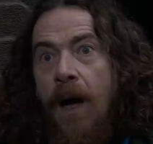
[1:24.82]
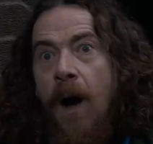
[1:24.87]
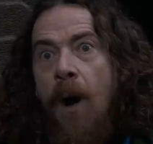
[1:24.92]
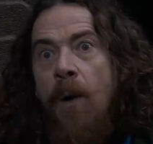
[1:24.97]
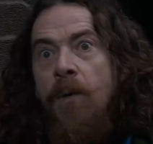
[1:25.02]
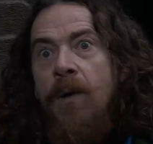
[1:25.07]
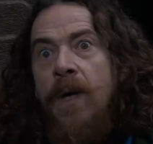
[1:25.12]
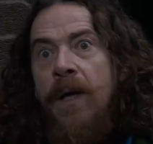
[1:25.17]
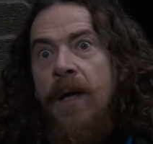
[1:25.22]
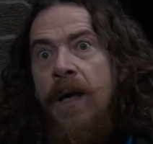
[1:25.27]

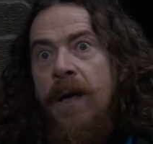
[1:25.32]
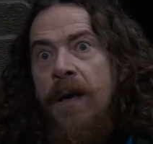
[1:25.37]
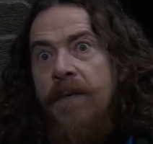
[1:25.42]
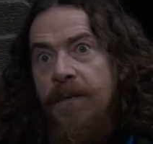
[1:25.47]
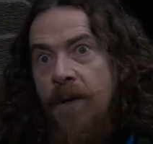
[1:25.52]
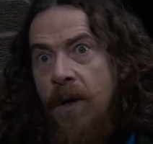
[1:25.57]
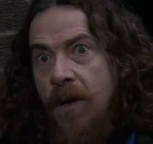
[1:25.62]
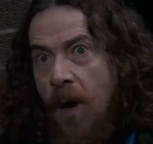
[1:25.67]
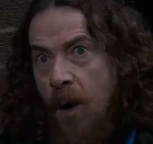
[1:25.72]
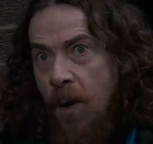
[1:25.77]
Only if
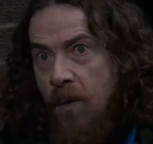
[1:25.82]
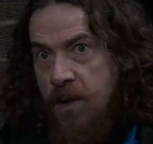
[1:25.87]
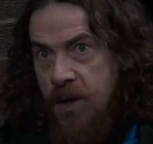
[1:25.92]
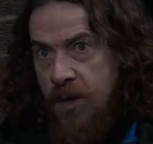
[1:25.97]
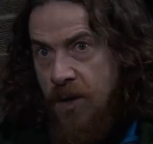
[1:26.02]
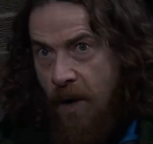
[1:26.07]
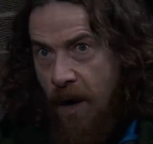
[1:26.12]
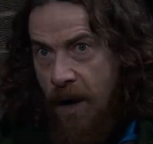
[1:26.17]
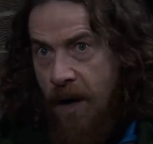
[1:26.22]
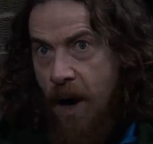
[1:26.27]
you go
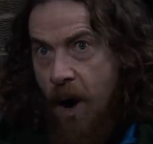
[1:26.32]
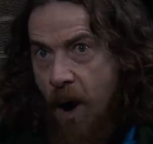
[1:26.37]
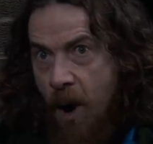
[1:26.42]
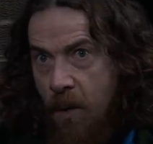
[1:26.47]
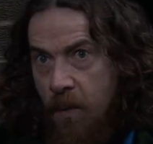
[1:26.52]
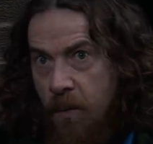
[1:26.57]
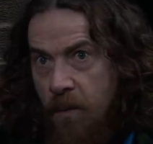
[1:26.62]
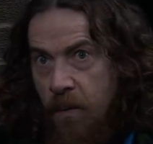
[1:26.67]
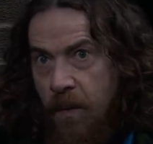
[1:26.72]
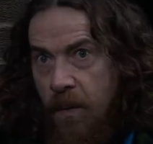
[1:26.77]
straight
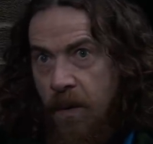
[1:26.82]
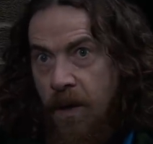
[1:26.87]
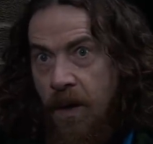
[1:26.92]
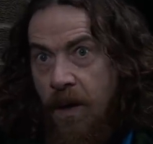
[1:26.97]
home.